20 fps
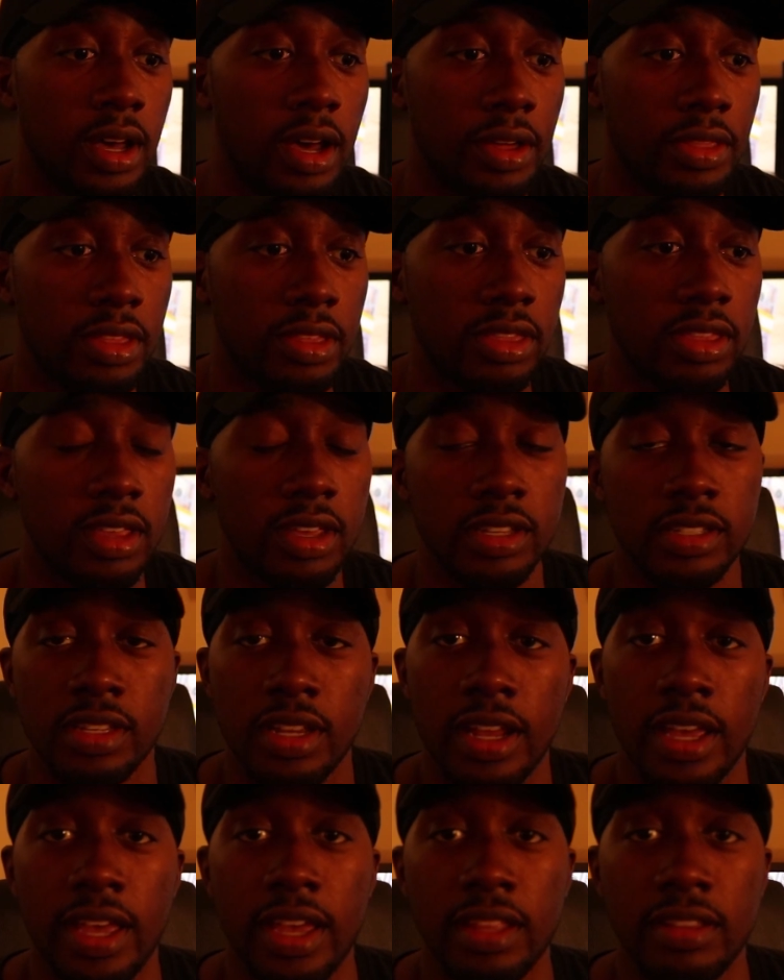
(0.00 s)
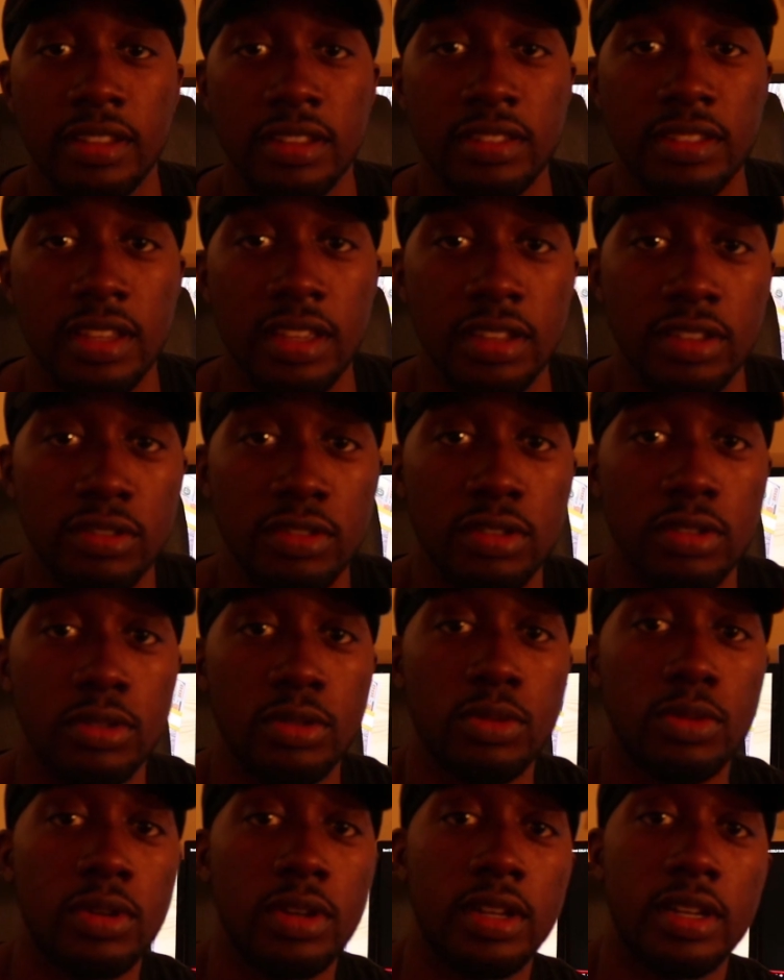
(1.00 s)
other things that I had to tend
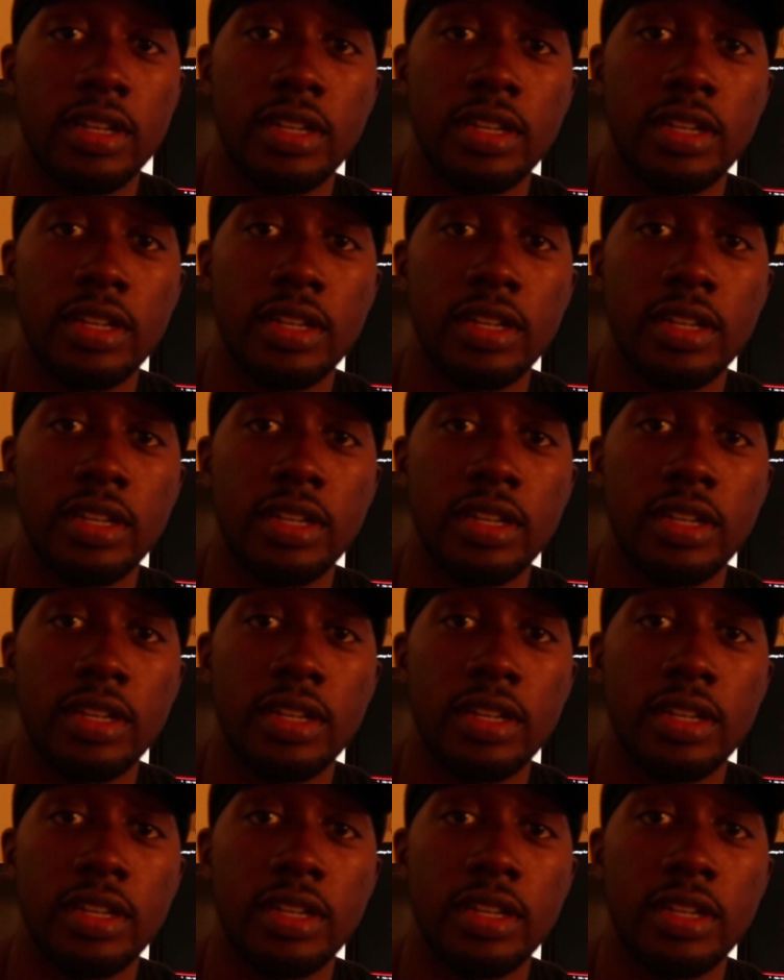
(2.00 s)
to.